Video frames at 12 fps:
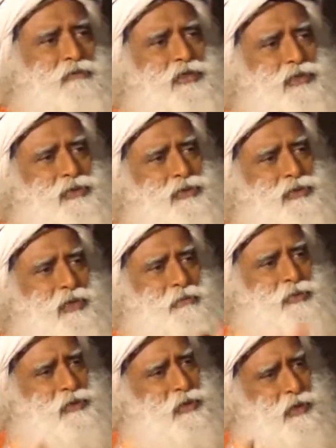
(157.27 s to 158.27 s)
Vishnu
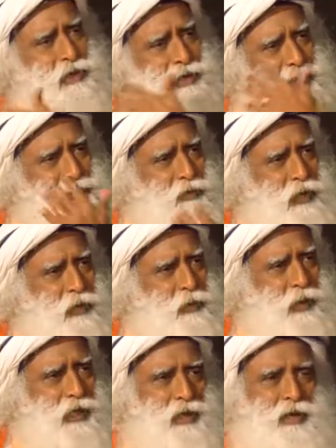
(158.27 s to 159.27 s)
temples are all in one
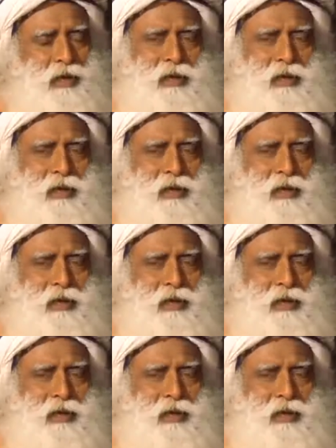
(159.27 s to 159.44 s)
way,